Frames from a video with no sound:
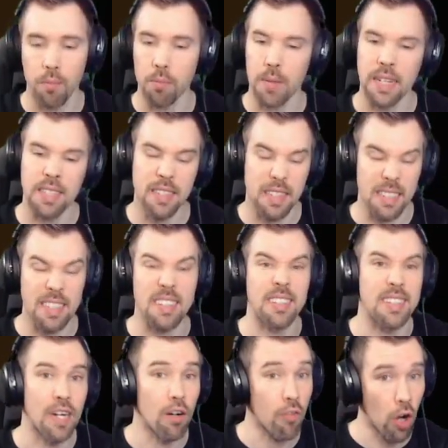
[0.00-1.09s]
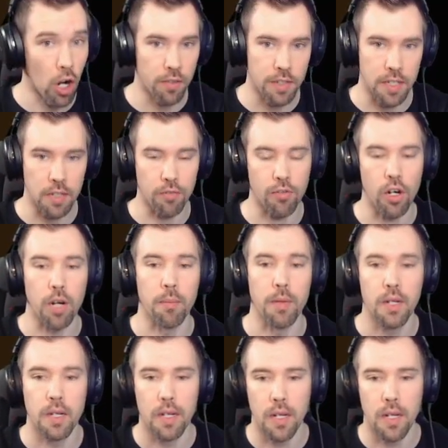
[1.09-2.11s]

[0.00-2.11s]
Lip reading: Basically, it's a self-harvesting farm.